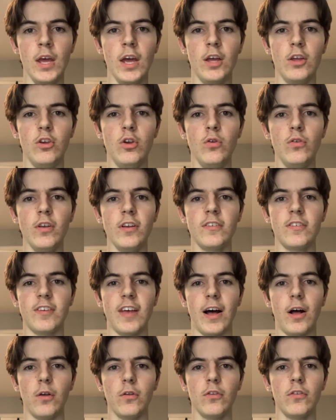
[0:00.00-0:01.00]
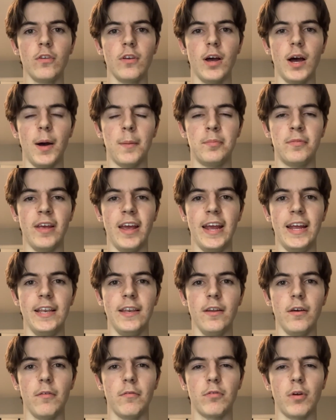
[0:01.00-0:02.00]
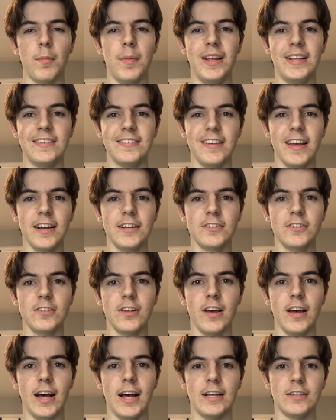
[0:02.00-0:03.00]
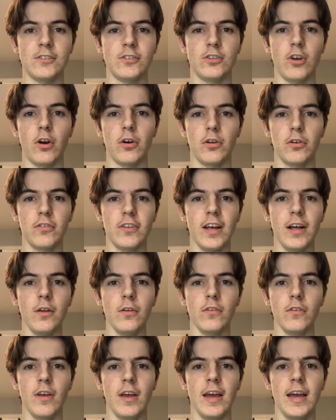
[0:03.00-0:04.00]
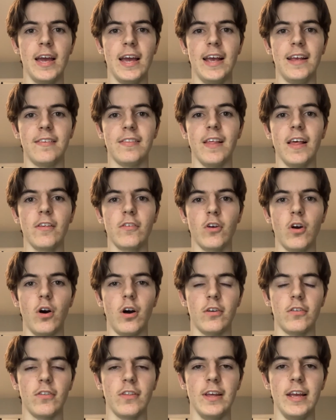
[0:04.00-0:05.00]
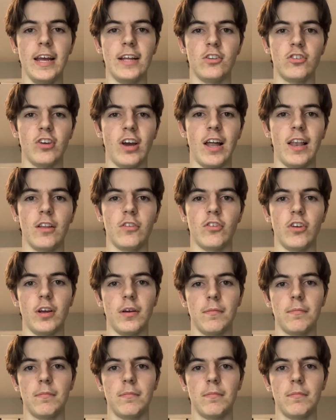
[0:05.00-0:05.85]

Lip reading: Using cells obtained from insects as starter cells is less costly and challenging.